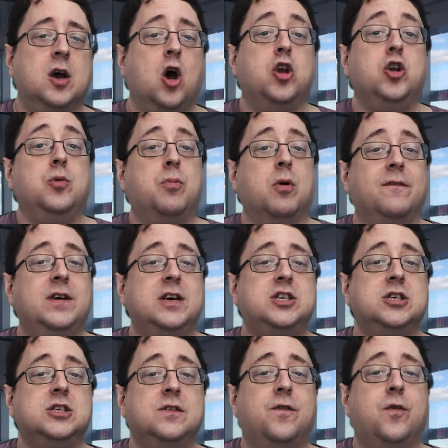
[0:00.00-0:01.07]
a new
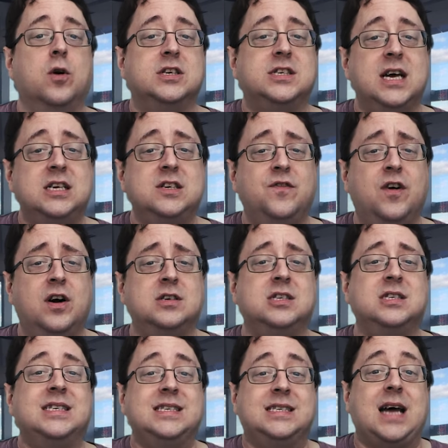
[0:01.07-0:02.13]
provision to force hedge
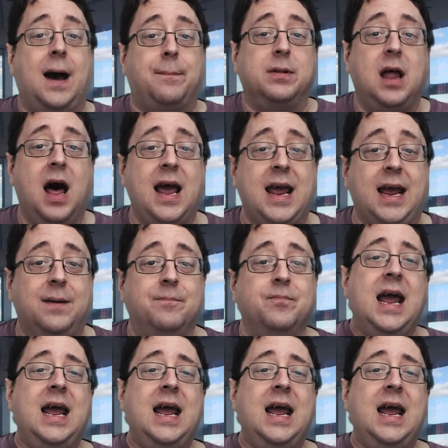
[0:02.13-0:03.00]
funds to stop lying.